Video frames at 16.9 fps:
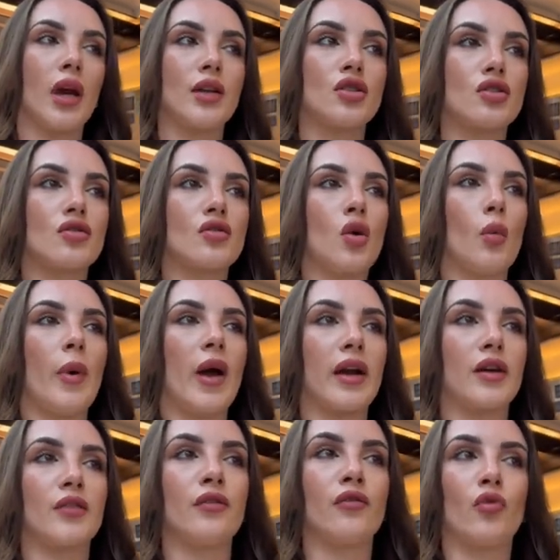just go
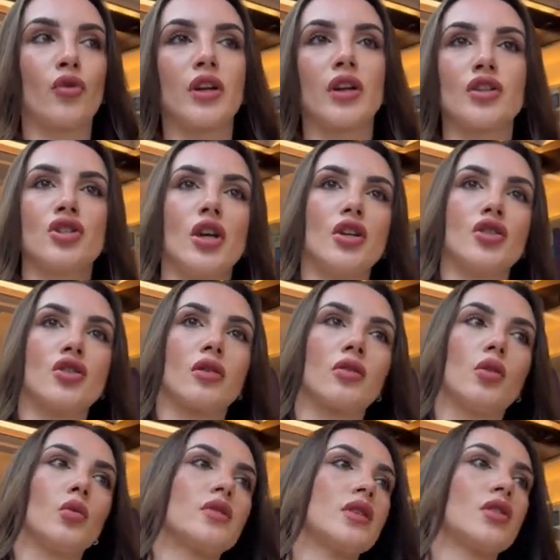back and forth and change your
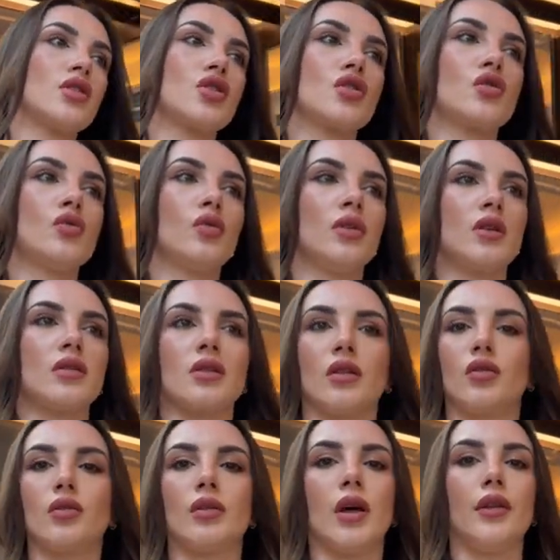clothes and just do this
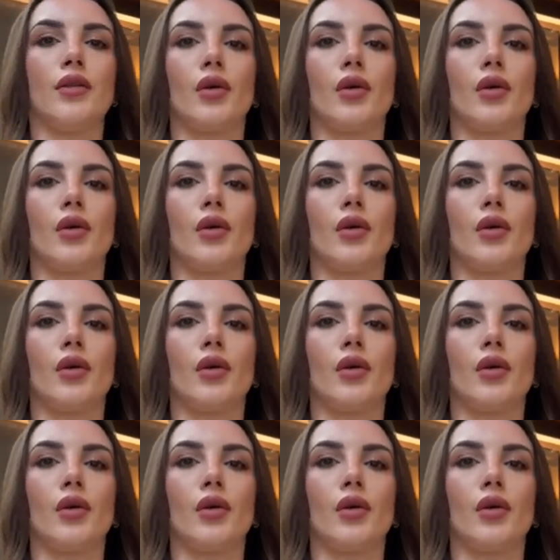and do that.